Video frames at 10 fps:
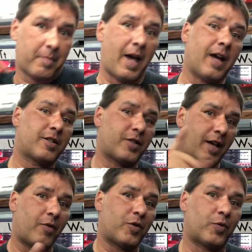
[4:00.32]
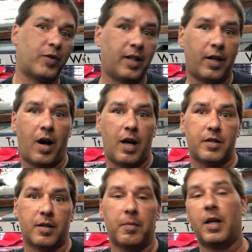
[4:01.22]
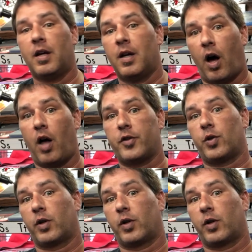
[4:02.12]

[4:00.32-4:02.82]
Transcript: the back, so that was really awesome. Also,